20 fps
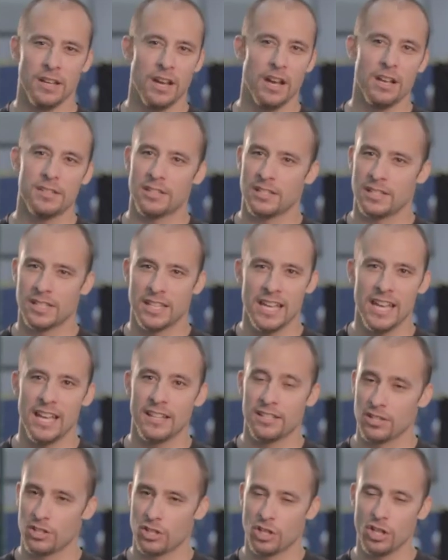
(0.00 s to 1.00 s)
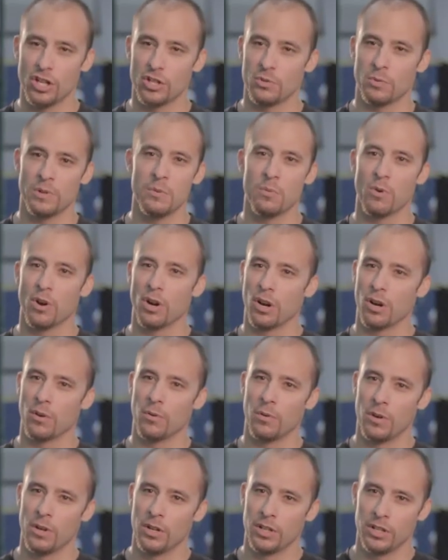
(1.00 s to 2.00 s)
Us as kids, as good as we were,
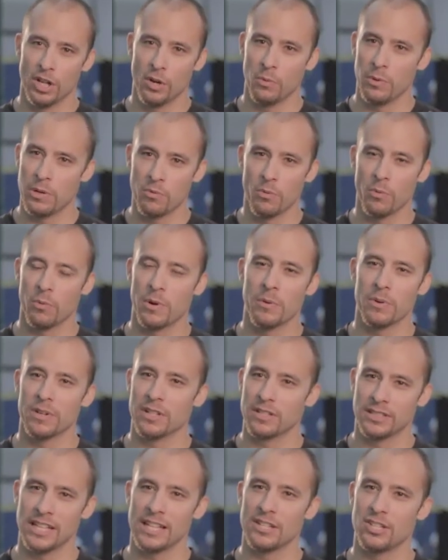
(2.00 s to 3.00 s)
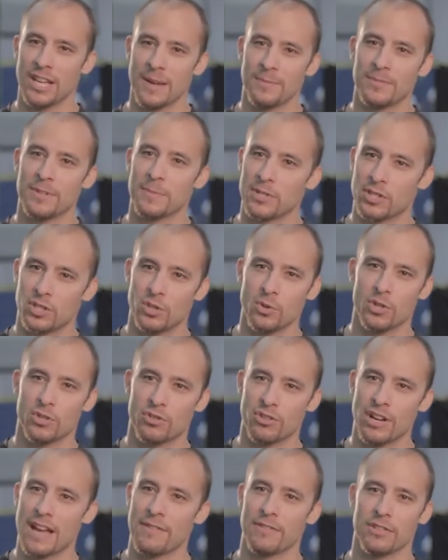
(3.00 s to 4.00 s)
we were in the state championship at Stewart's
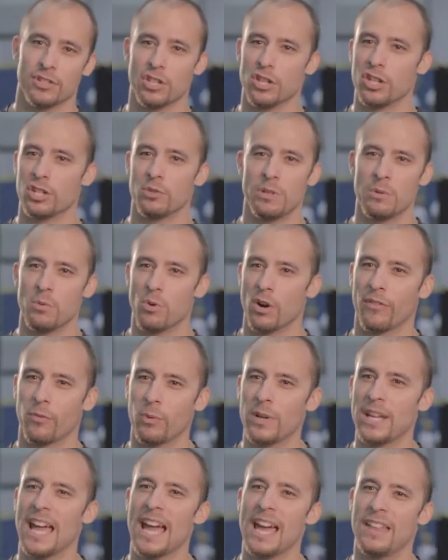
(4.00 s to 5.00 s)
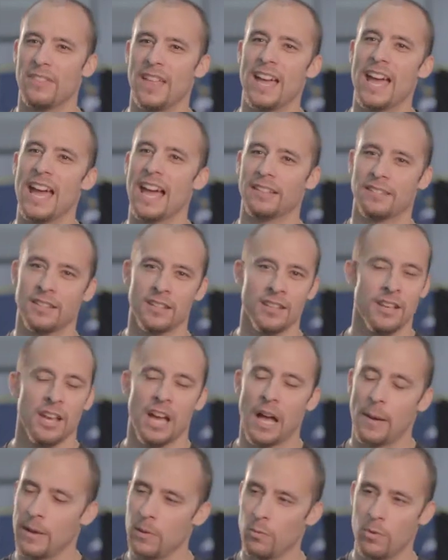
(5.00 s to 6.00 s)
Draft. As good as we were, if we had that,
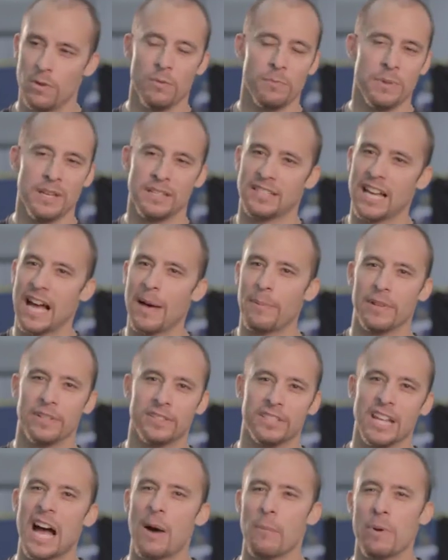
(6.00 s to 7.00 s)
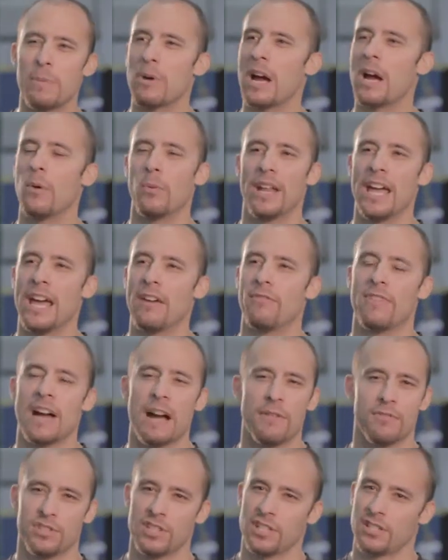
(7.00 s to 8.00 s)
we would be top of the top. We probably would have had
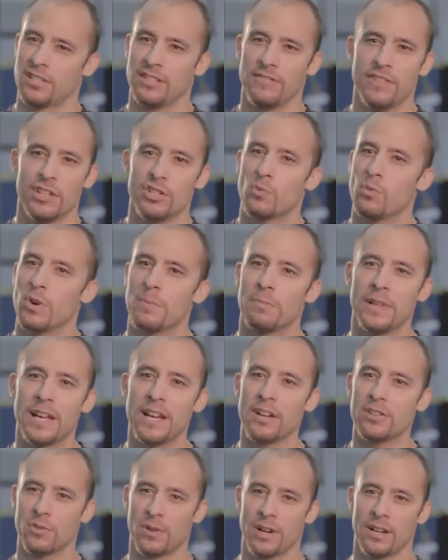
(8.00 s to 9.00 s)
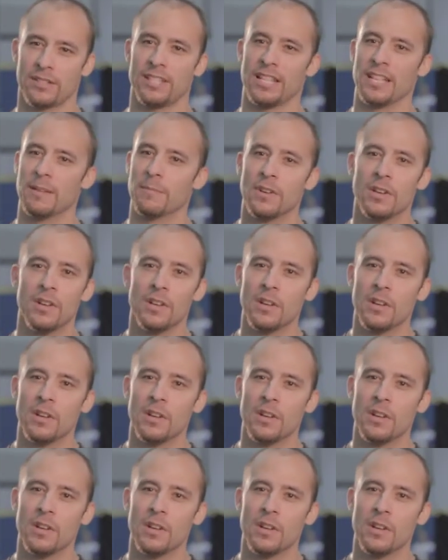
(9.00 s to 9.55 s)
5 or 6 Division I players on our team.